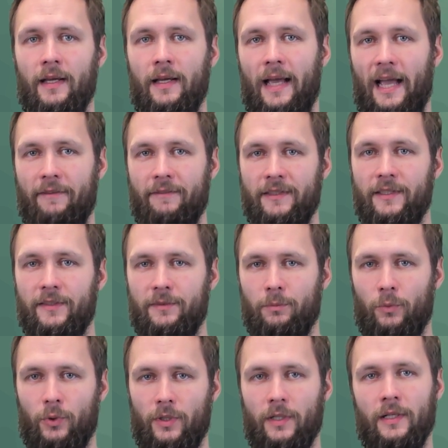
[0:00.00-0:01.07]
having this
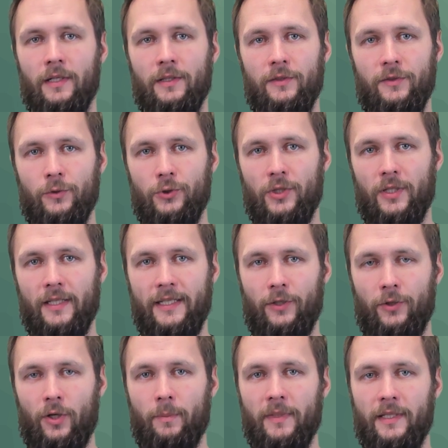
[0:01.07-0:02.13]
more social
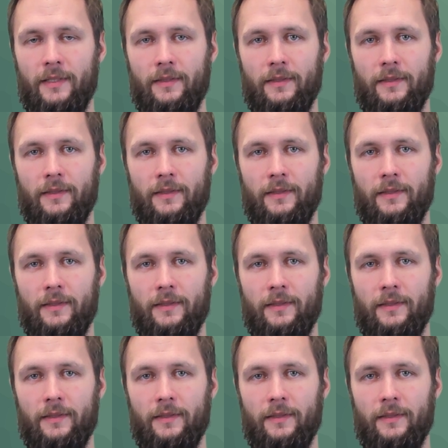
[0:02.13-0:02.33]
economic